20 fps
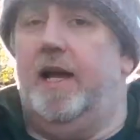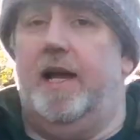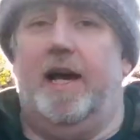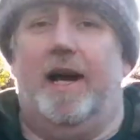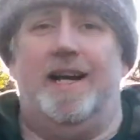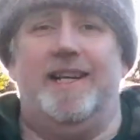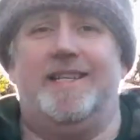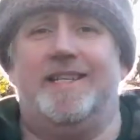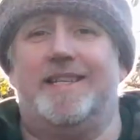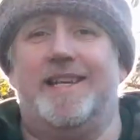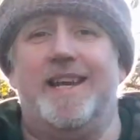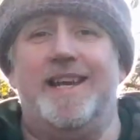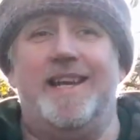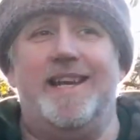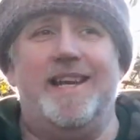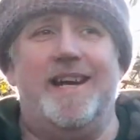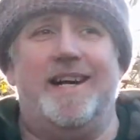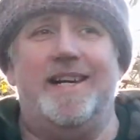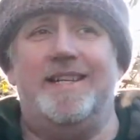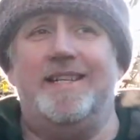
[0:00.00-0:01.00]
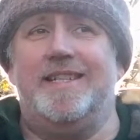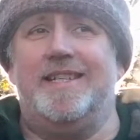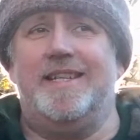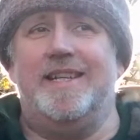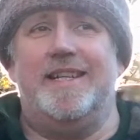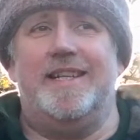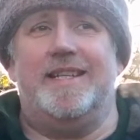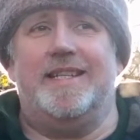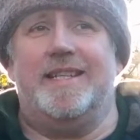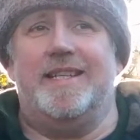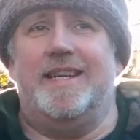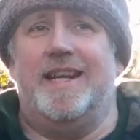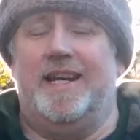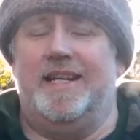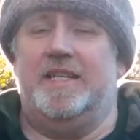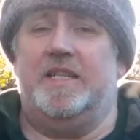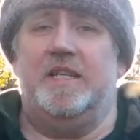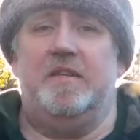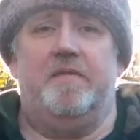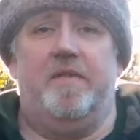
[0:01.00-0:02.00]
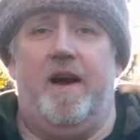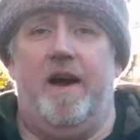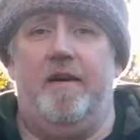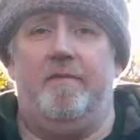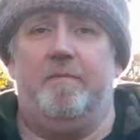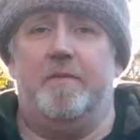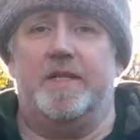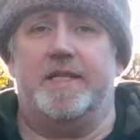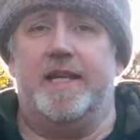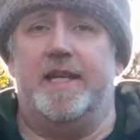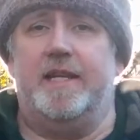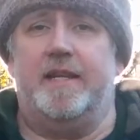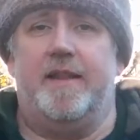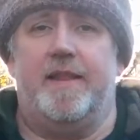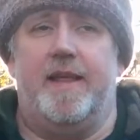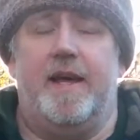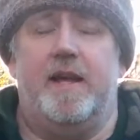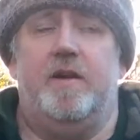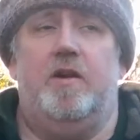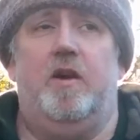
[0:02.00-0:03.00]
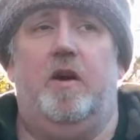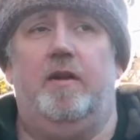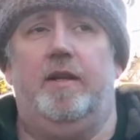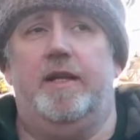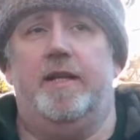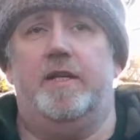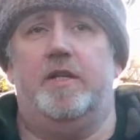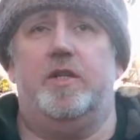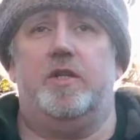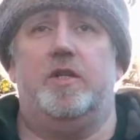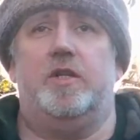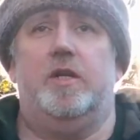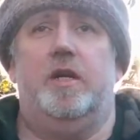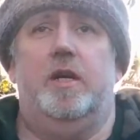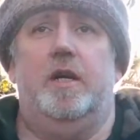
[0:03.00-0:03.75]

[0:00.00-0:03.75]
I'd say, 90 to 95% of that knowledge.